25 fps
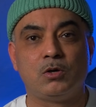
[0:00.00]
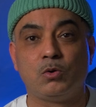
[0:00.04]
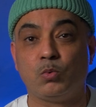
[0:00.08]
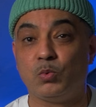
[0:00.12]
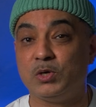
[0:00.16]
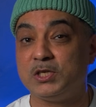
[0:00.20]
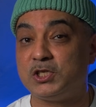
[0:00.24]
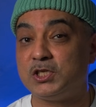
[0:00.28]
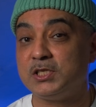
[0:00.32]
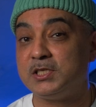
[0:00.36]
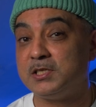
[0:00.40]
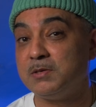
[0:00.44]

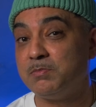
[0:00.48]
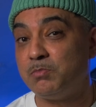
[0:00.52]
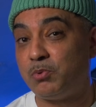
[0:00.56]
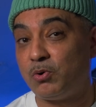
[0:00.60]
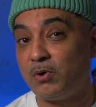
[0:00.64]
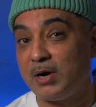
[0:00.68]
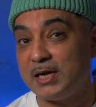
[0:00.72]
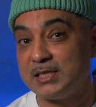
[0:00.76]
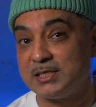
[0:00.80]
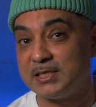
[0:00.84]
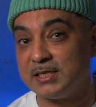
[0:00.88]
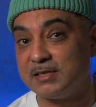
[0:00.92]
which is
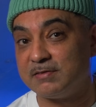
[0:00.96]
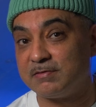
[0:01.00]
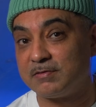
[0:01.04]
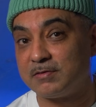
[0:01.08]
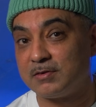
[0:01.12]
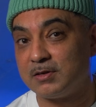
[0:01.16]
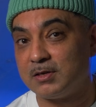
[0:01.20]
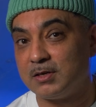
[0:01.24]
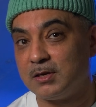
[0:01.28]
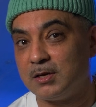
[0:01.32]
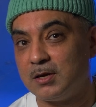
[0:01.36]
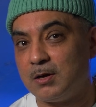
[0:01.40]
impressive,
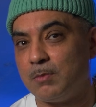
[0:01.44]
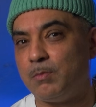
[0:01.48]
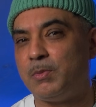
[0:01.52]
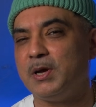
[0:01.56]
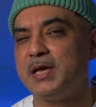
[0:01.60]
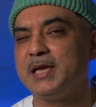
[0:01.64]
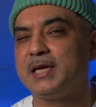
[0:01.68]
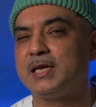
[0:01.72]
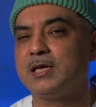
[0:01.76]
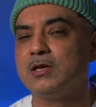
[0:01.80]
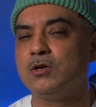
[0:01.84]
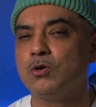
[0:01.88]

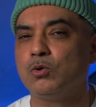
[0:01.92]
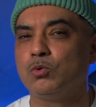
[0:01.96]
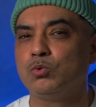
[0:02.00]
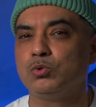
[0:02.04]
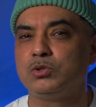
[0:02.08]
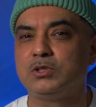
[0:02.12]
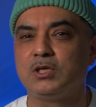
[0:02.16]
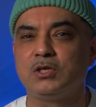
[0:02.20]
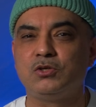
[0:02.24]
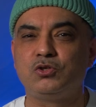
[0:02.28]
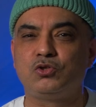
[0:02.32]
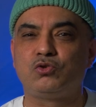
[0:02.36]
but it can
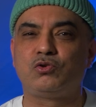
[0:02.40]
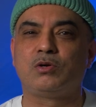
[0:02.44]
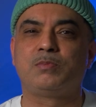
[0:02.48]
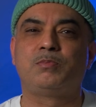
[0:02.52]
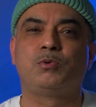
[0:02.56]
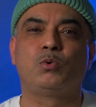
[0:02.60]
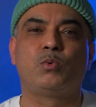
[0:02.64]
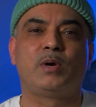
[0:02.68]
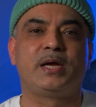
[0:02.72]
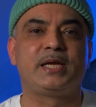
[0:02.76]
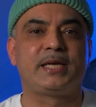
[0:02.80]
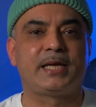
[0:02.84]
also
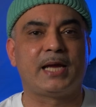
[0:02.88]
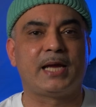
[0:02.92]
strip away